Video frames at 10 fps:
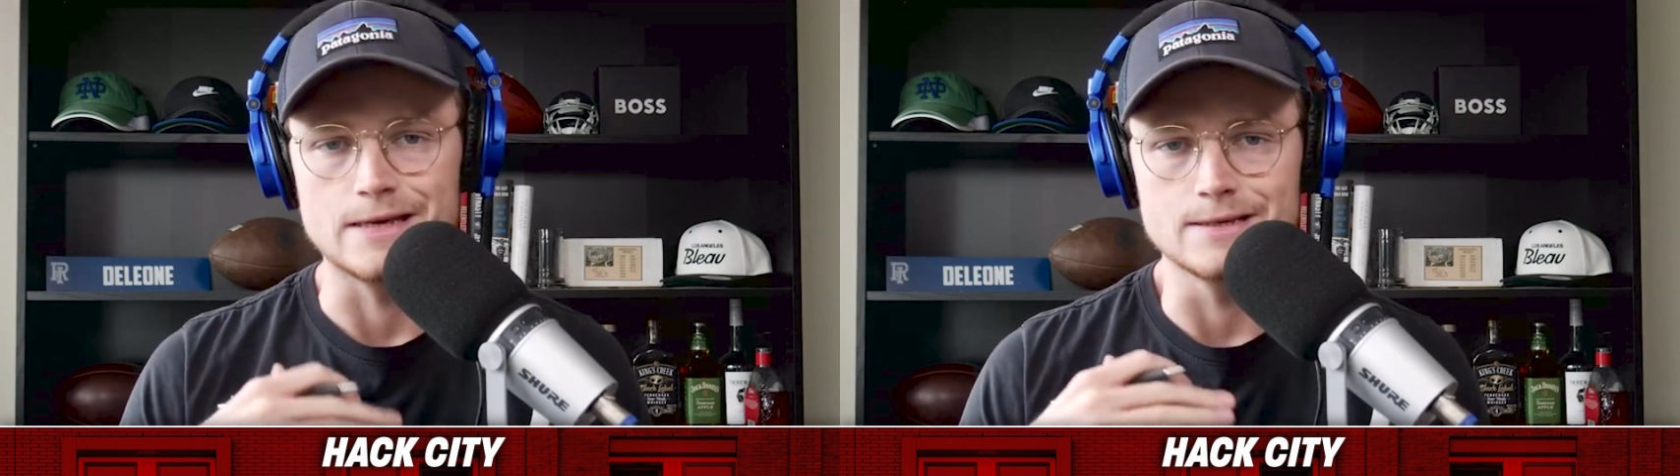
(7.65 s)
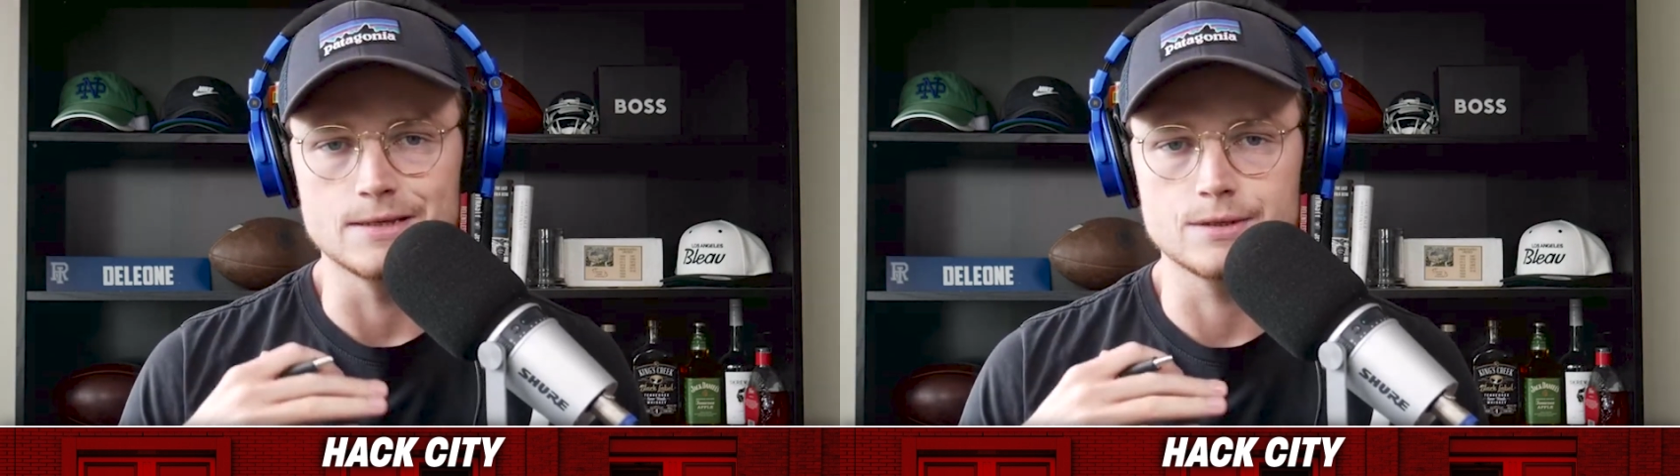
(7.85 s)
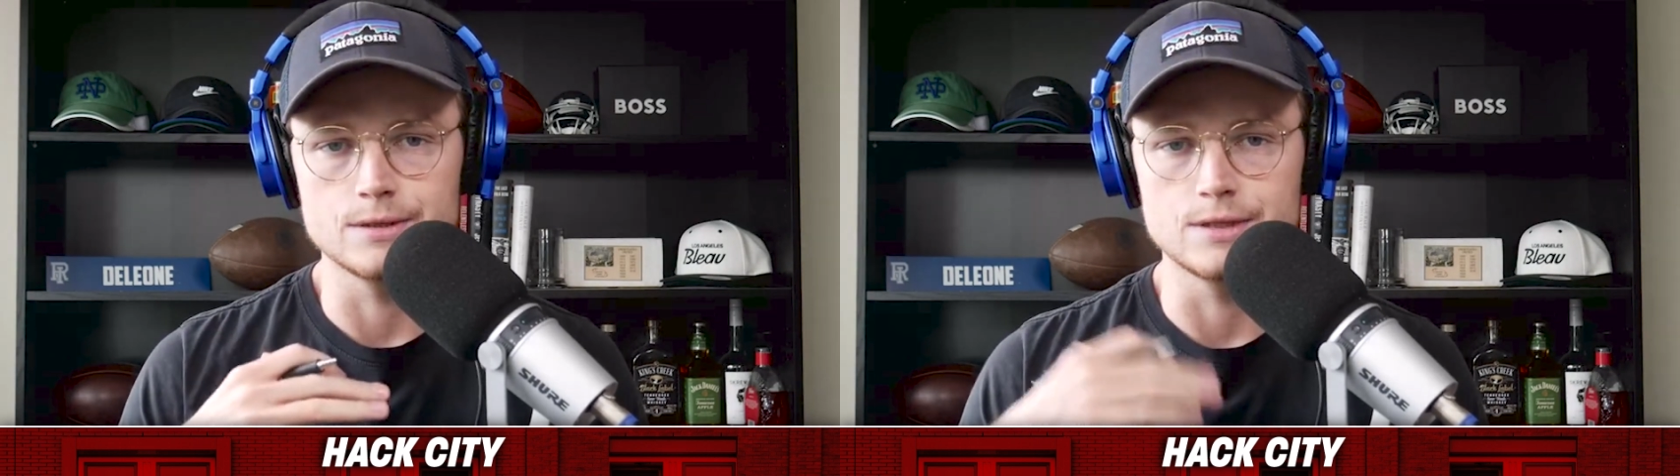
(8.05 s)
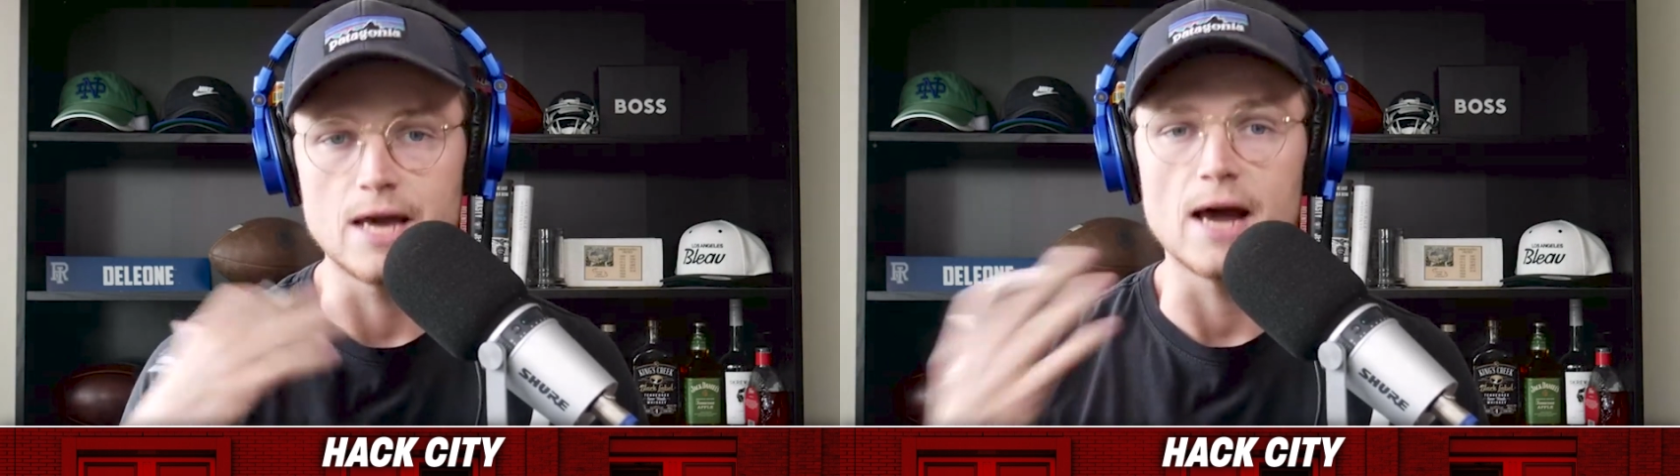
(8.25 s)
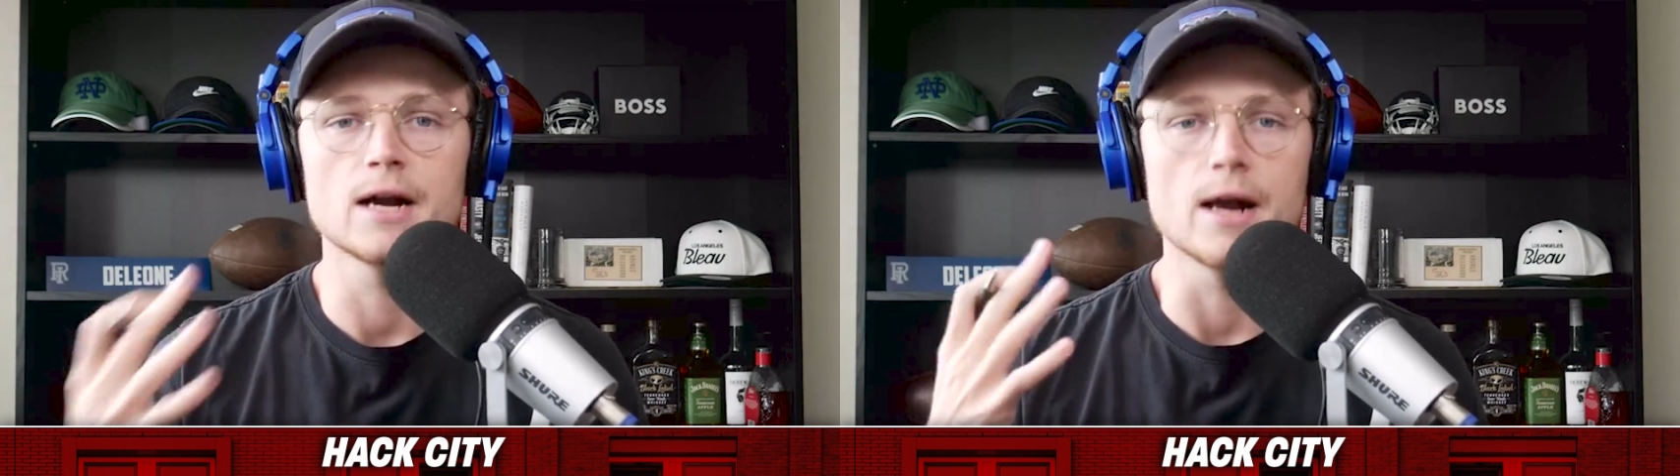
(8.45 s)
is
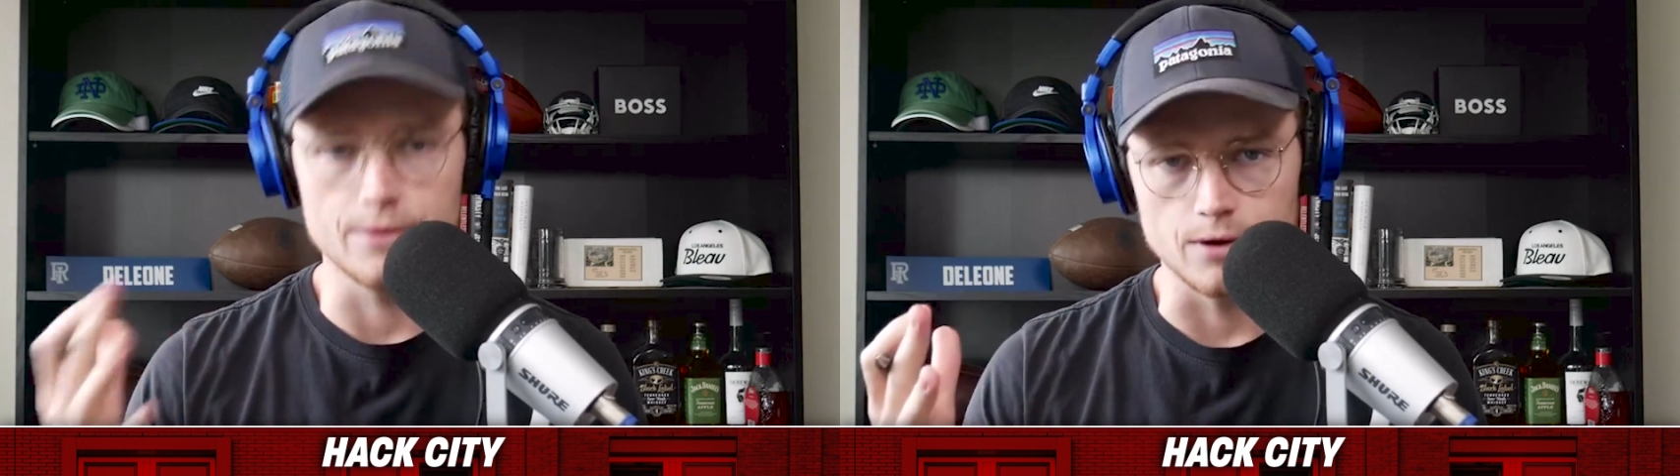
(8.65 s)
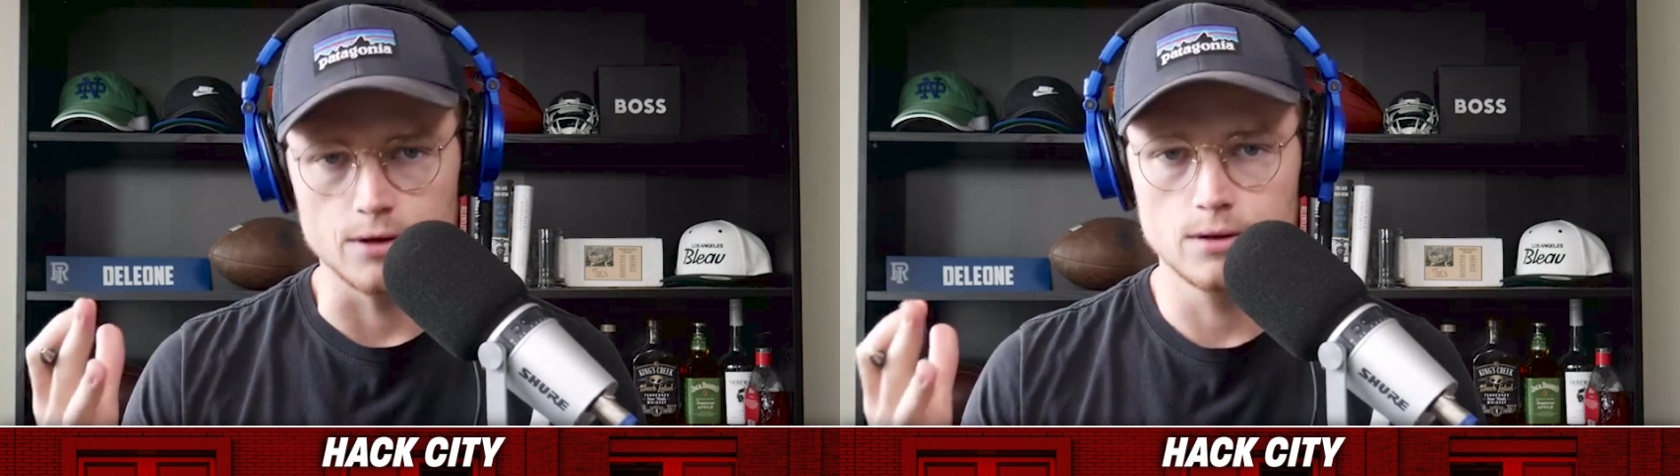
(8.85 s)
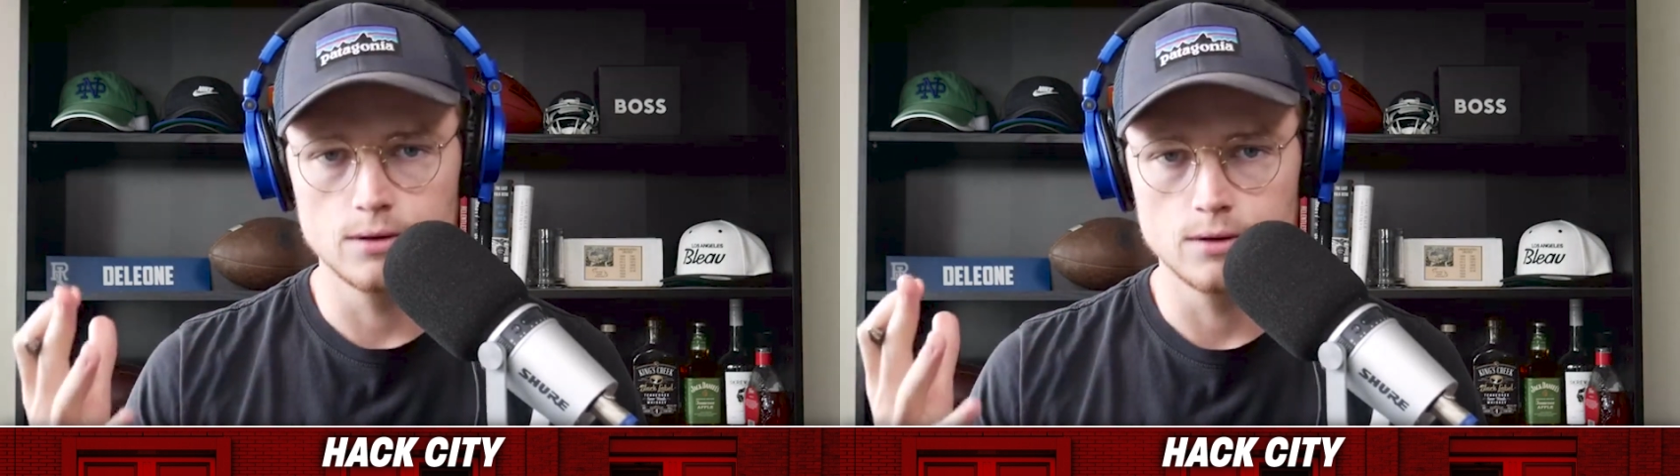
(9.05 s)
yet another